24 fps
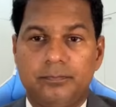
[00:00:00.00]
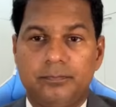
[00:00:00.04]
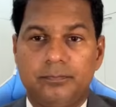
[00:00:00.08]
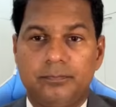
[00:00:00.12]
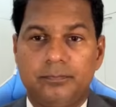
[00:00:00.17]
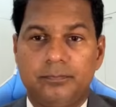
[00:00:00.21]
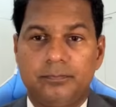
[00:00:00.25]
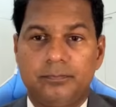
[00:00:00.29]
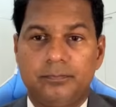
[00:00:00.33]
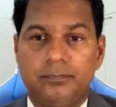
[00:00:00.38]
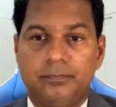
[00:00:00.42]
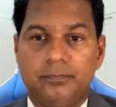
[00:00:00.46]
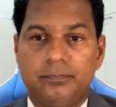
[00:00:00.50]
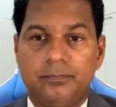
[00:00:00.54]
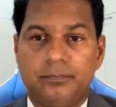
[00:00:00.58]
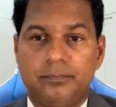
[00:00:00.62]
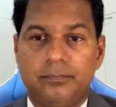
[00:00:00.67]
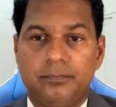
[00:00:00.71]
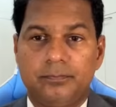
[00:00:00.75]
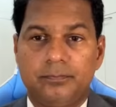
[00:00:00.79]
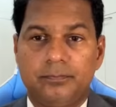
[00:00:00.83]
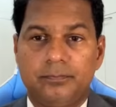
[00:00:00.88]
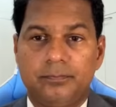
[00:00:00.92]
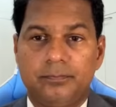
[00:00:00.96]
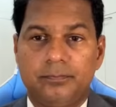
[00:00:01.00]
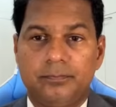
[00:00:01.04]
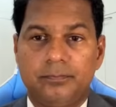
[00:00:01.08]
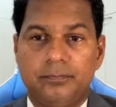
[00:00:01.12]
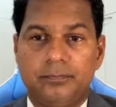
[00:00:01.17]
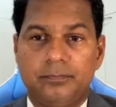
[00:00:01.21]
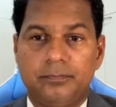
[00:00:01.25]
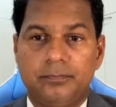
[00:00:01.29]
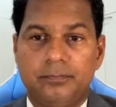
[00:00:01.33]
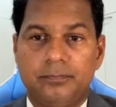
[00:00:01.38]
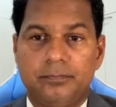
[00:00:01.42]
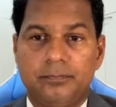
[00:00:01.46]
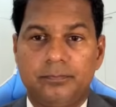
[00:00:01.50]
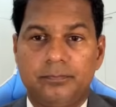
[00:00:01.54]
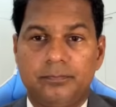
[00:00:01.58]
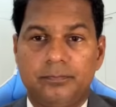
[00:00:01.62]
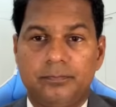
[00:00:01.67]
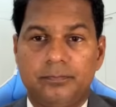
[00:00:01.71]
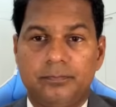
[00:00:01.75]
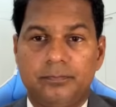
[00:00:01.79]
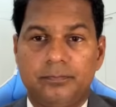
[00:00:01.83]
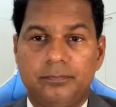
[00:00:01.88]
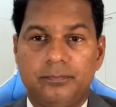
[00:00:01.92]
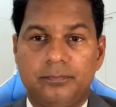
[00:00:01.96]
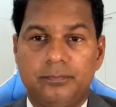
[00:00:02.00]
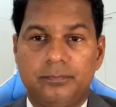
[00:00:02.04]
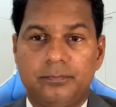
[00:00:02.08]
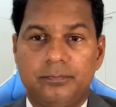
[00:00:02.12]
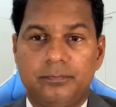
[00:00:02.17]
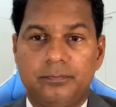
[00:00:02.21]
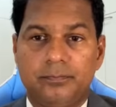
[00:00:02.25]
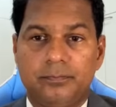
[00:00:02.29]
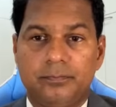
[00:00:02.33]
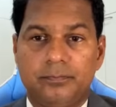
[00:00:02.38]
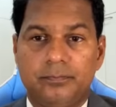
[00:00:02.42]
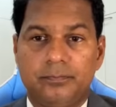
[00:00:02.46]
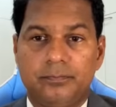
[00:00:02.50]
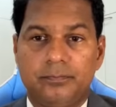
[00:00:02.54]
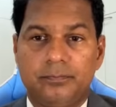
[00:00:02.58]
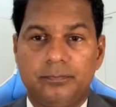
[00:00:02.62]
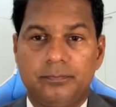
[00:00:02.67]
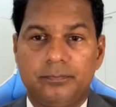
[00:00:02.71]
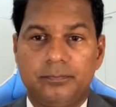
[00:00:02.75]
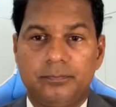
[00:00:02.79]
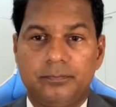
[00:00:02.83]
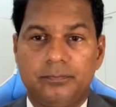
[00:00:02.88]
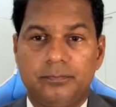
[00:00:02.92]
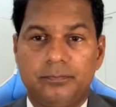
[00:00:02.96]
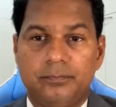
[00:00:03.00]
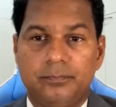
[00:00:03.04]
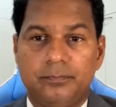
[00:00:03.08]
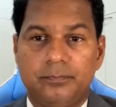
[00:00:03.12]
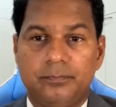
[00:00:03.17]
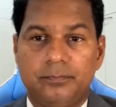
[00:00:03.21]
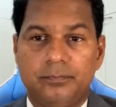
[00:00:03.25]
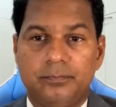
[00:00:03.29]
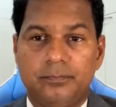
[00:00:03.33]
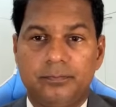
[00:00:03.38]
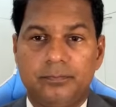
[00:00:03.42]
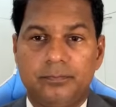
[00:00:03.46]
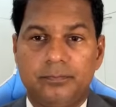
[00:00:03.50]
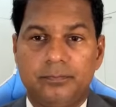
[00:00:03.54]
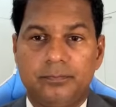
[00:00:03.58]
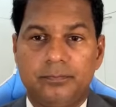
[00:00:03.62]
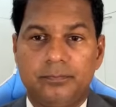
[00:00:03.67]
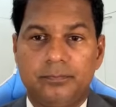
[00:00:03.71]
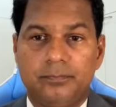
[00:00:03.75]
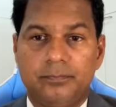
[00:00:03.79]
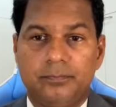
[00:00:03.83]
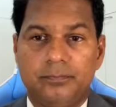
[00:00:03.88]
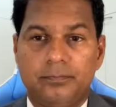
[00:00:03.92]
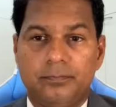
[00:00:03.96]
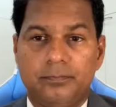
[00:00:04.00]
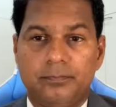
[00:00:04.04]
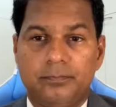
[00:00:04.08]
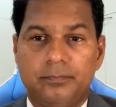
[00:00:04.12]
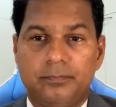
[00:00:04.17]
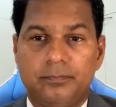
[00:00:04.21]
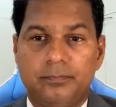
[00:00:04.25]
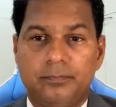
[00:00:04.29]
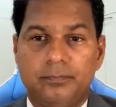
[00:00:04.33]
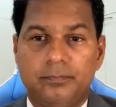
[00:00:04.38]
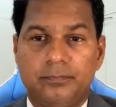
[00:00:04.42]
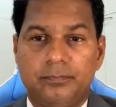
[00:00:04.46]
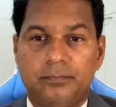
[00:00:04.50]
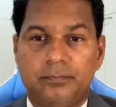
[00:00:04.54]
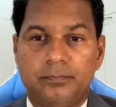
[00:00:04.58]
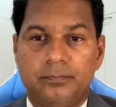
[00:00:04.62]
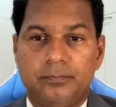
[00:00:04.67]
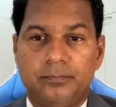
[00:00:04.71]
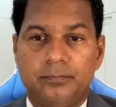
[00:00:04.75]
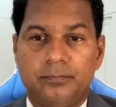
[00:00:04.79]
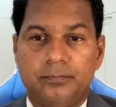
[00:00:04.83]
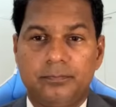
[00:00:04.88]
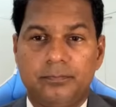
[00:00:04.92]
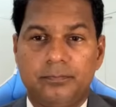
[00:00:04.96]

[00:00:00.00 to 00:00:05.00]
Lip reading: This person isn't speaking.